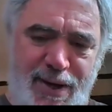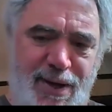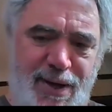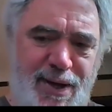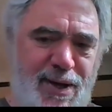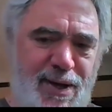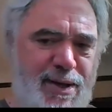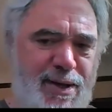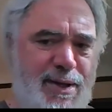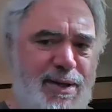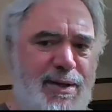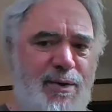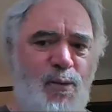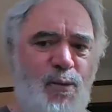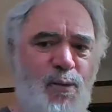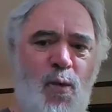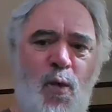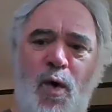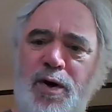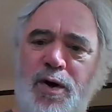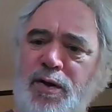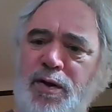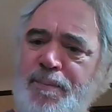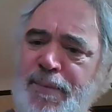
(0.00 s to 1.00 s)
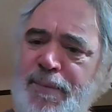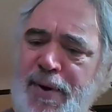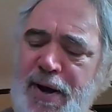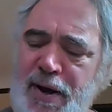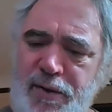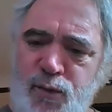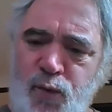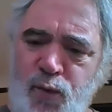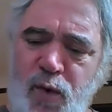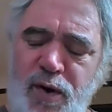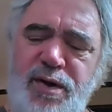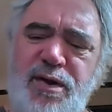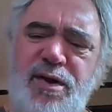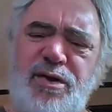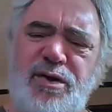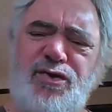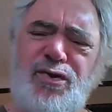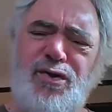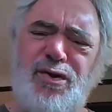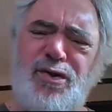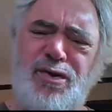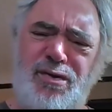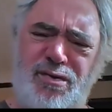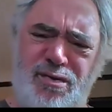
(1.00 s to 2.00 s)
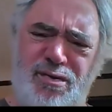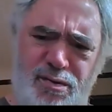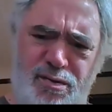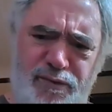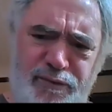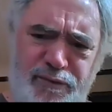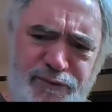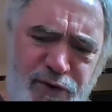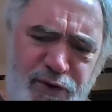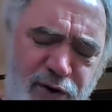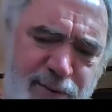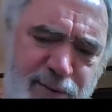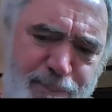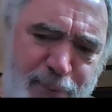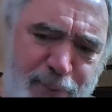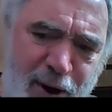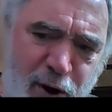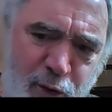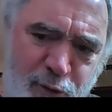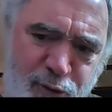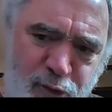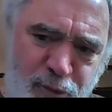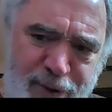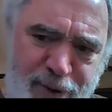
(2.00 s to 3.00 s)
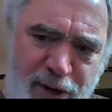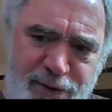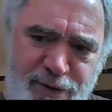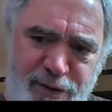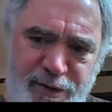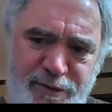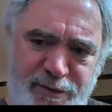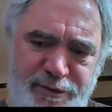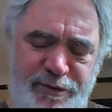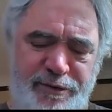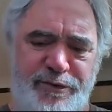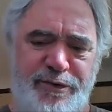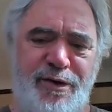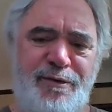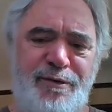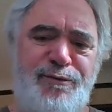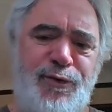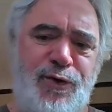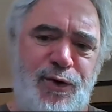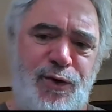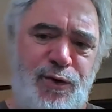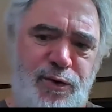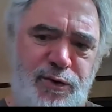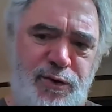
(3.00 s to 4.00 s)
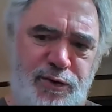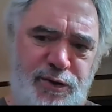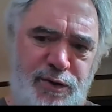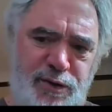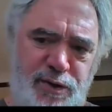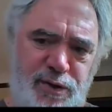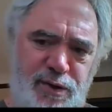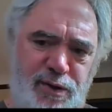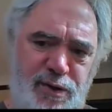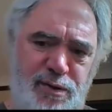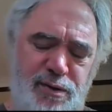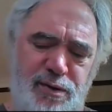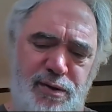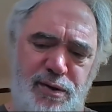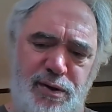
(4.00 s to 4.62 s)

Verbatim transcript: And one of the, one of the very powerful methods is confusion